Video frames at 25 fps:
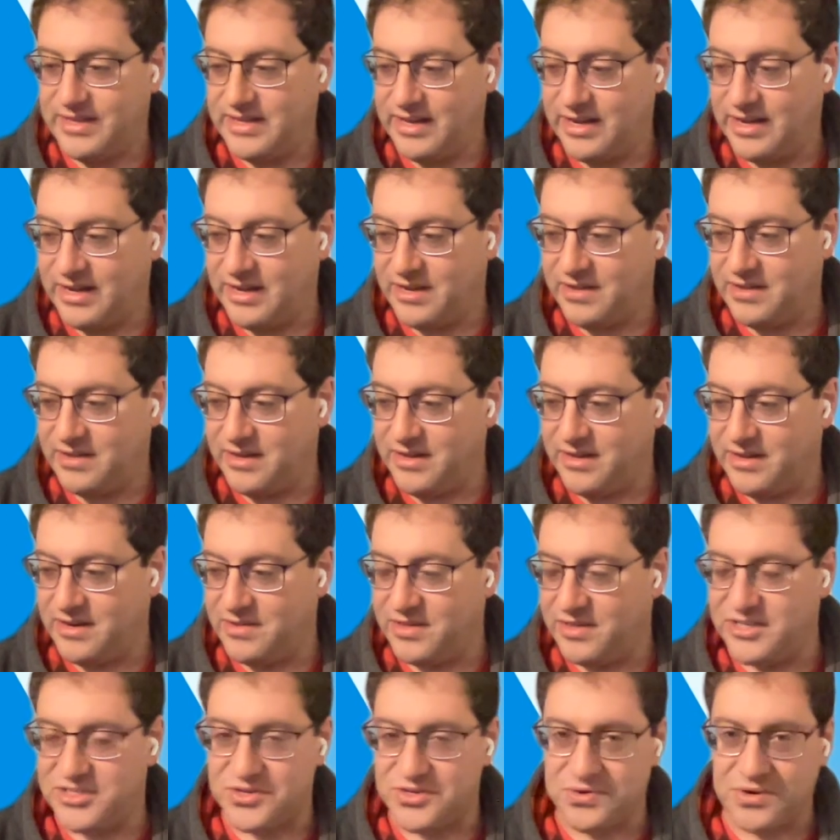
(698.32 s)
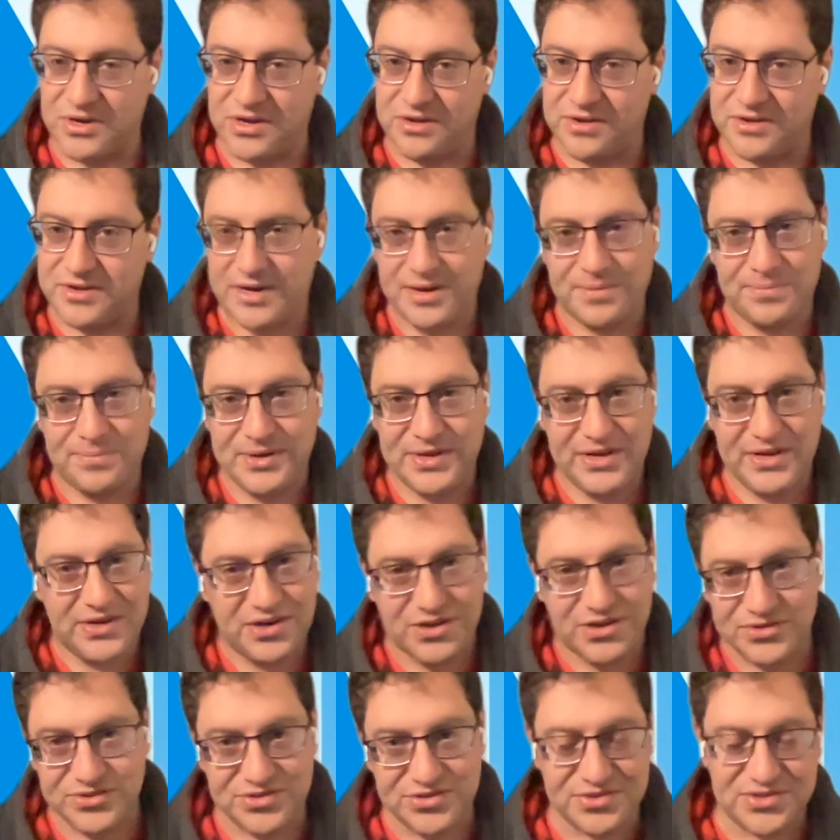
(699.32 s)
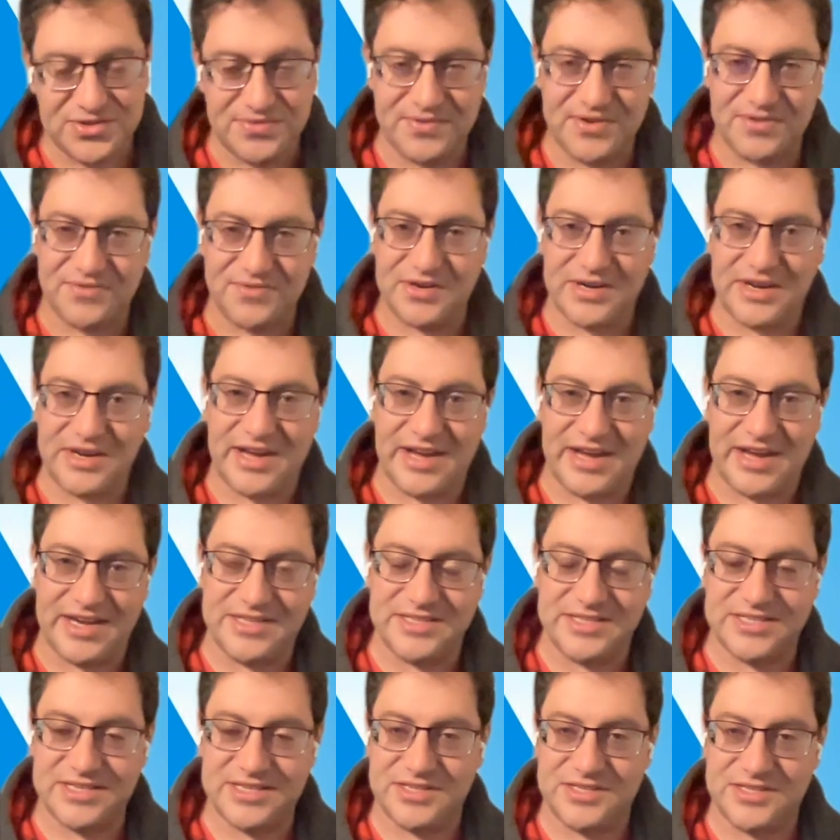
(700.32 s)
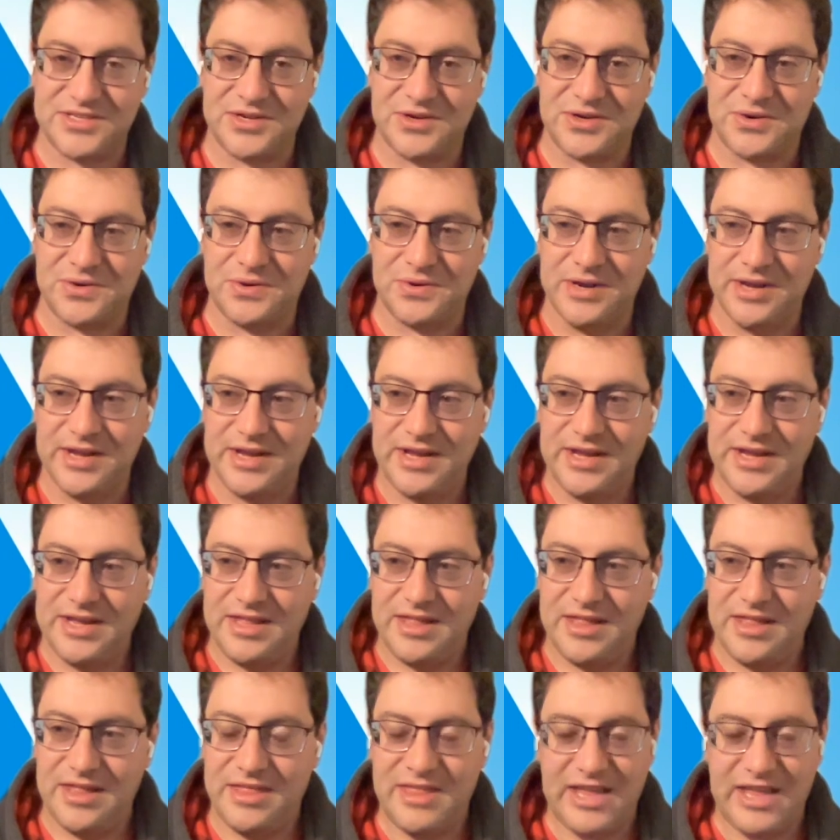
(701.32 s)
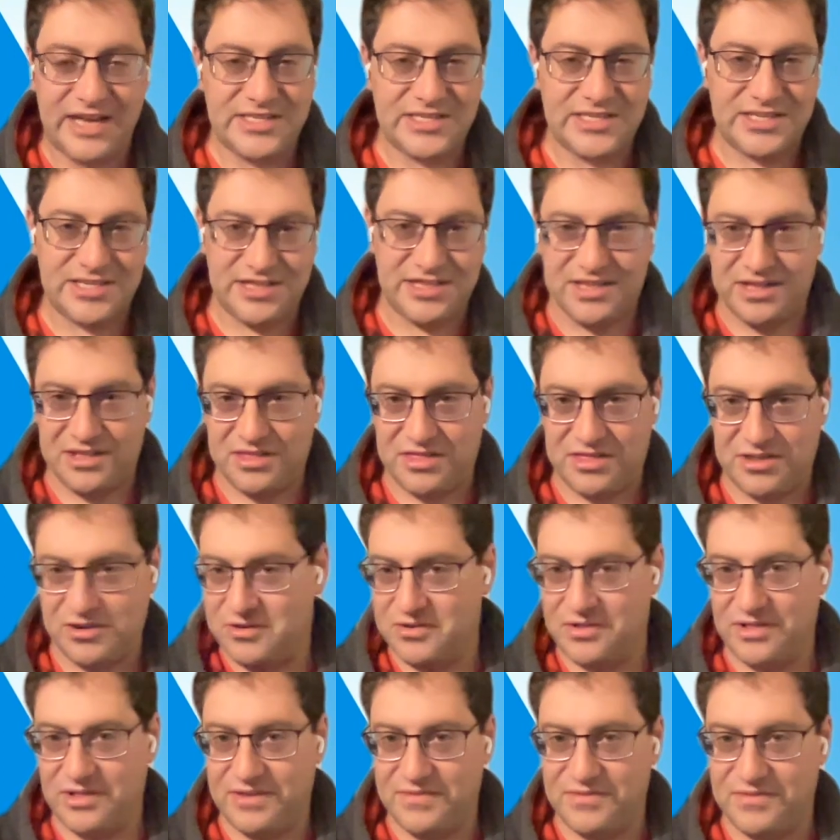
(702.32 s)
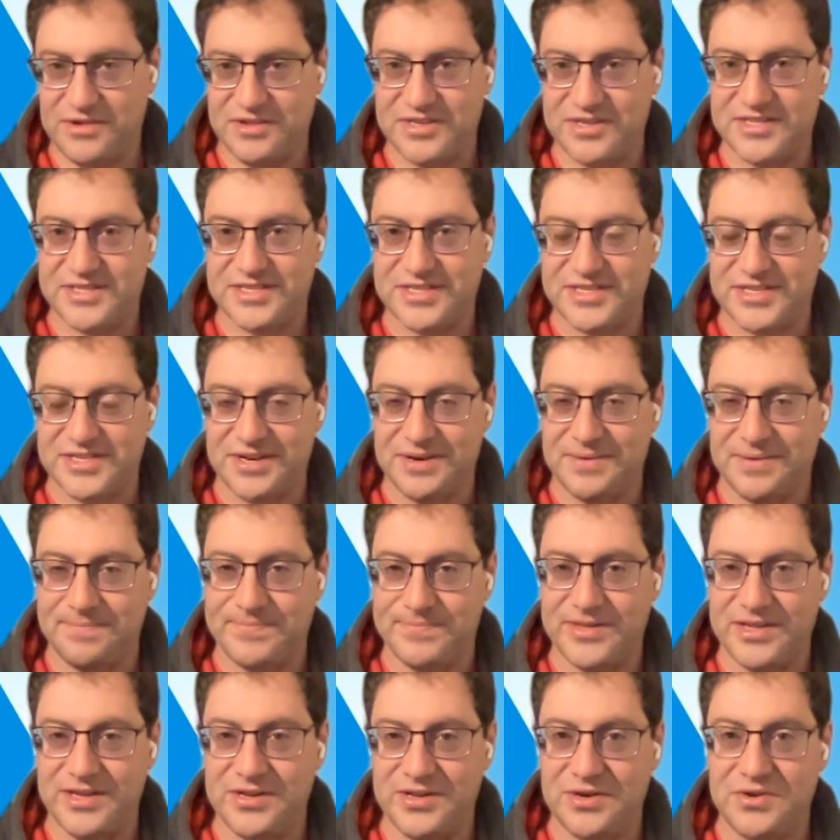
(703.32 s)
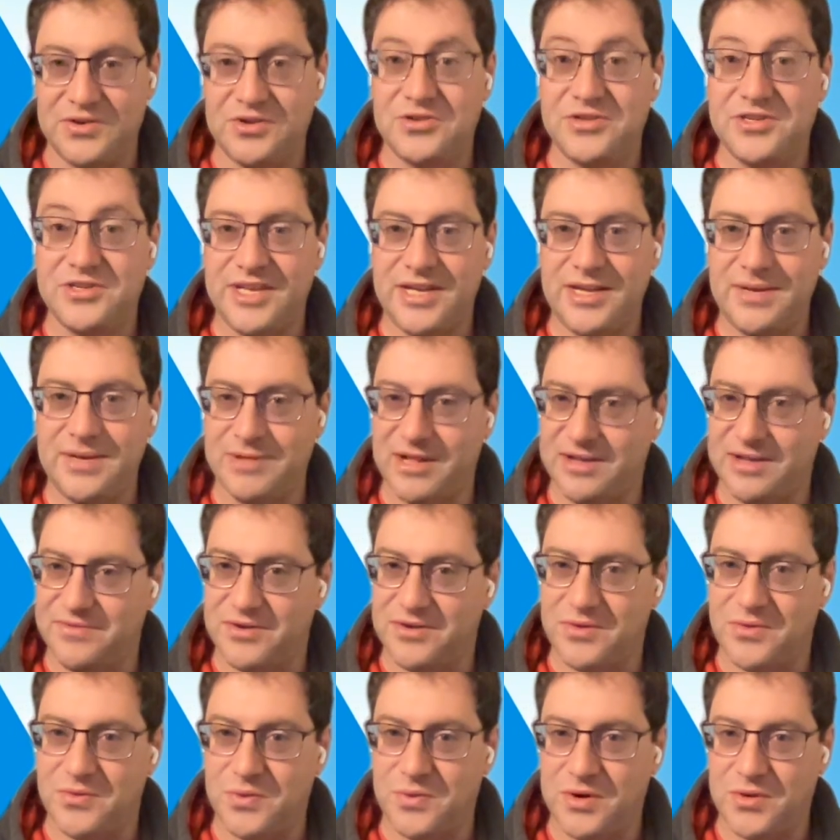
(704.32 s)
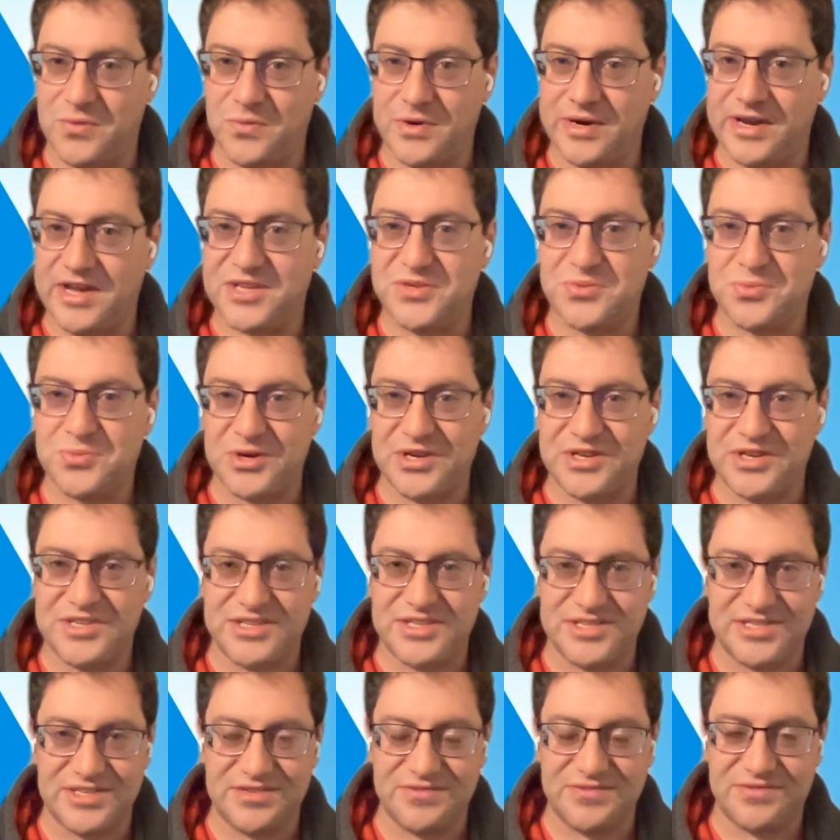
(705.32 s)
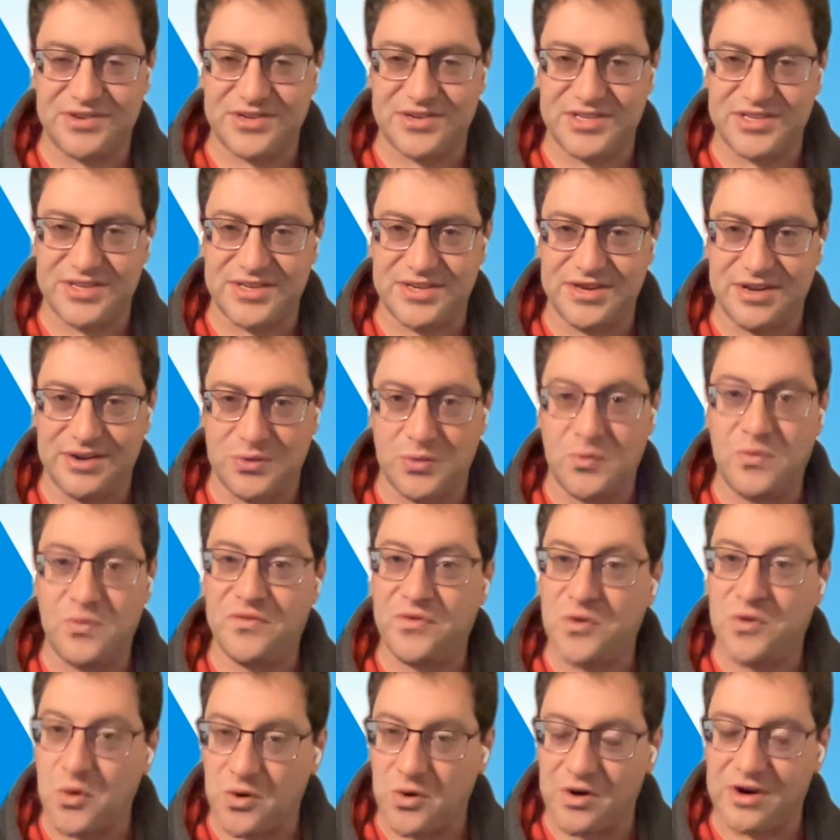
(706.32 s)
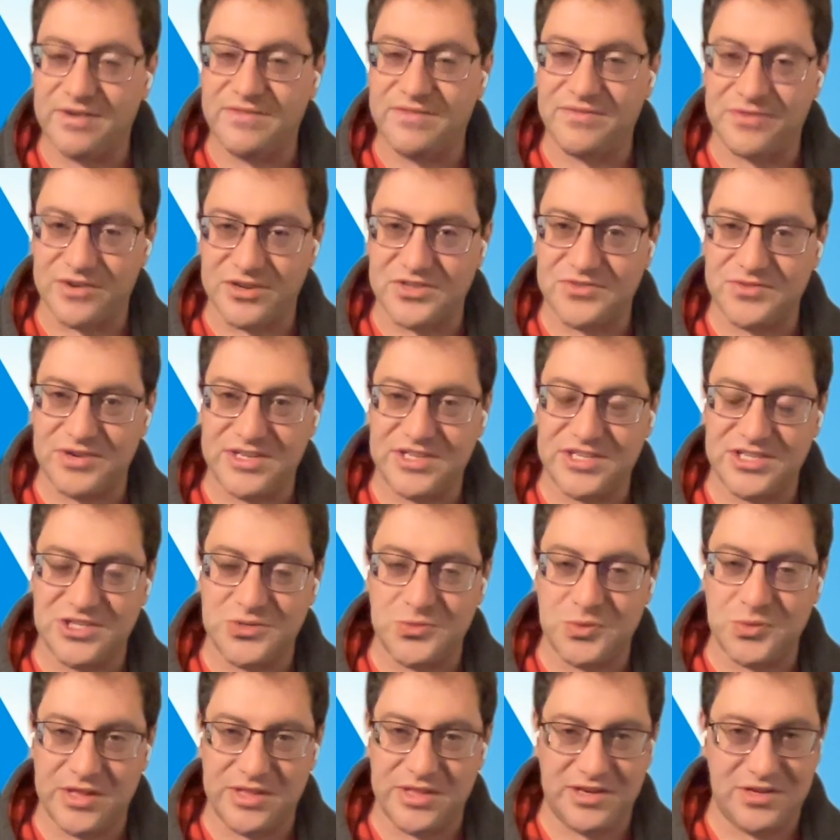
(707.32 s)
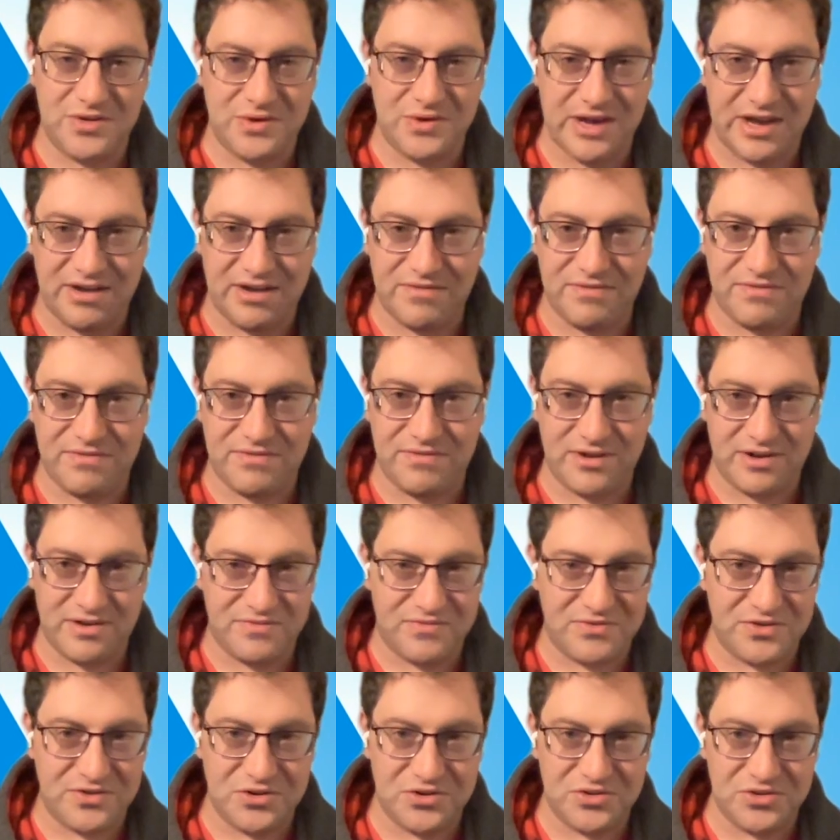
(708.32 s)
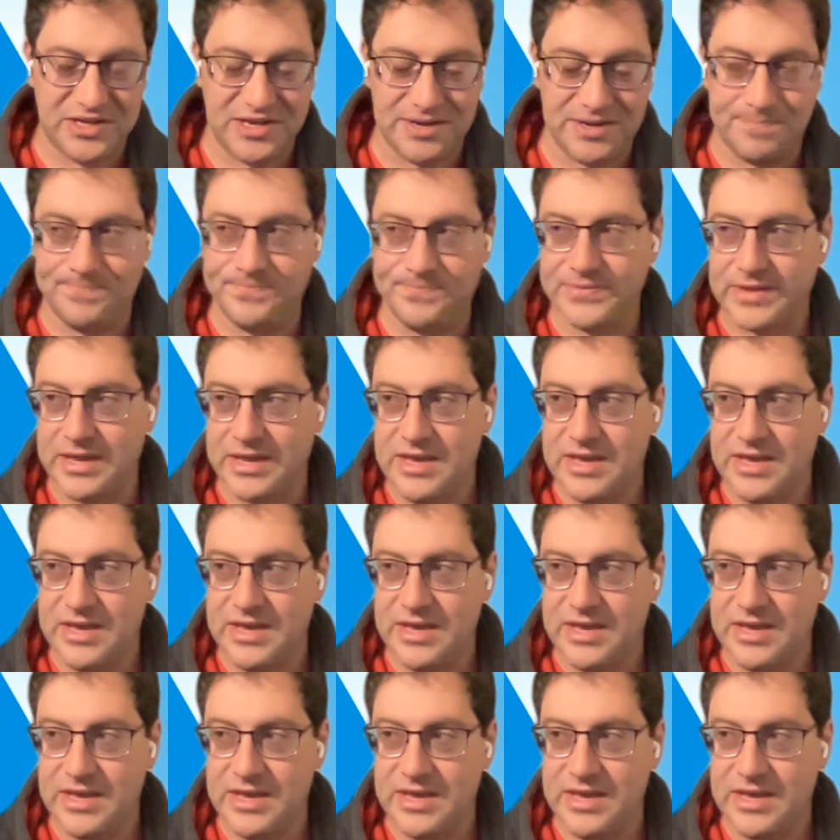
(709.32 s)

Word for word: uh, you know, these are all company cultures of different kinds. So that's the third level. It's um, you know, your team level. What what aspirations and frust- uh, for and frustrations with do you have uh, for your team?